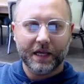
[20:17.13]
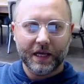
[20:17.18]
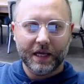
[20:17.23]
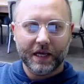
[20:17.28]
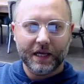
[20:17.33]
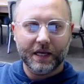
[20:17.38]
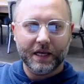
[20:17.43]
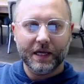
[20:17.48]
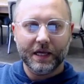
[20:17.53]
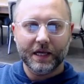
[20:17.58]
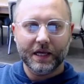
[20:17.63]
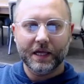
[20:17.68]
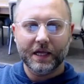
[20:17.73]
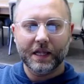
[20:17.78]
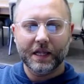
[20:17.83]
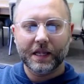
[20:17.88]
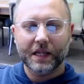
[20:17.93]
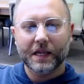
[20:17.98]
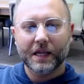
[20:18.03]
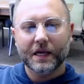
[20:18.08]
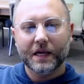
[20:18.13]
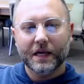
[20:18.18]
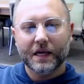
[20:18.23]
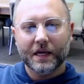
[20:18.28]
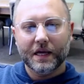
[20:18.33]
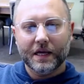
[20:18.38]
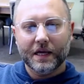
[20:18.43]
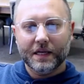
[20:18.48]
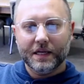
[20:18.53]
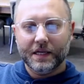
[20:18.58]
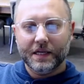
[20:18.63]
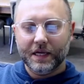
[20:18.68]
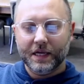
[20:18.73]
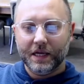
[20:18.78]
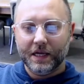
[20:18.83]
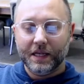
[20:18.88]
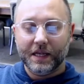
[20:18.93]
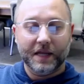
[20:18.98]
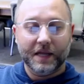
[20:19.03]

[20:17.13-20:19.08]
in his deeds.